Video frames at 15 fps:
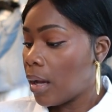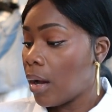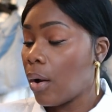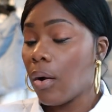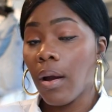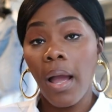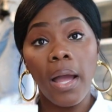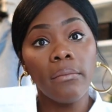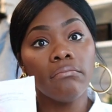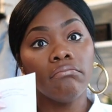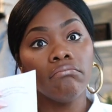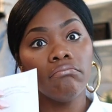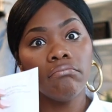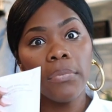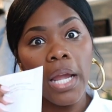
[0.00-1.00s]
Oh,
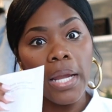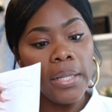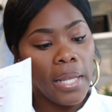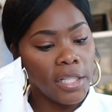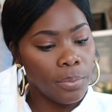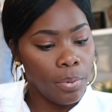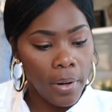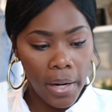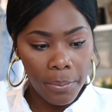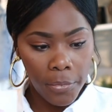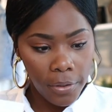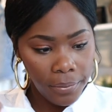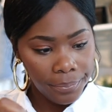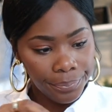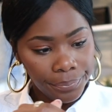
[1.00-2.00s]
eyelash
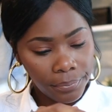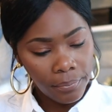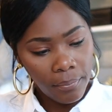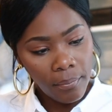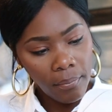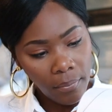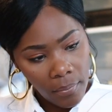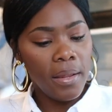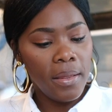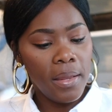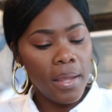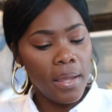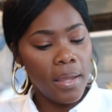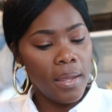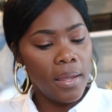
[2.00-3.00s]
primer. And
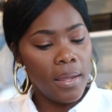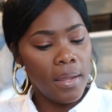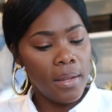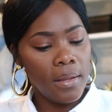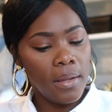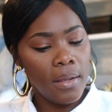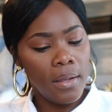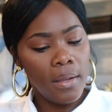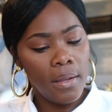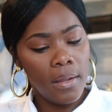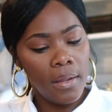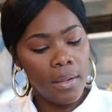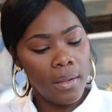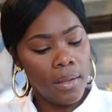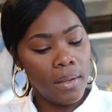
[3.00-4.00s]
then,
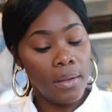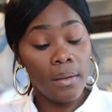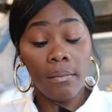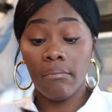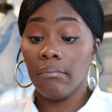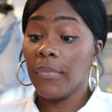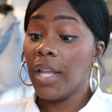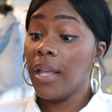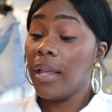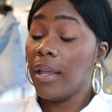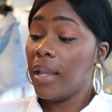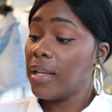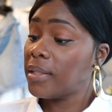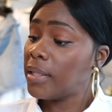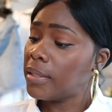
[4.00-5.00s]

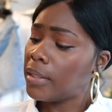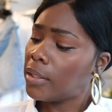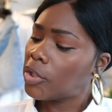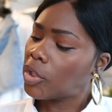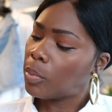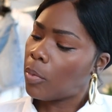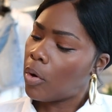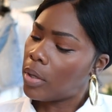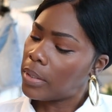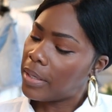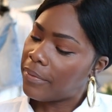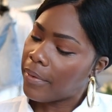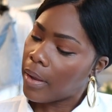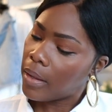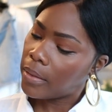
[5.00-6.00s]
is this a small
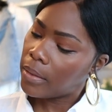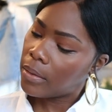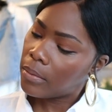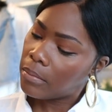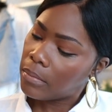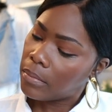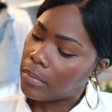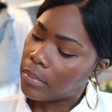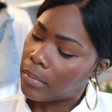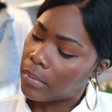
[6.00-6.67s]
lip volume?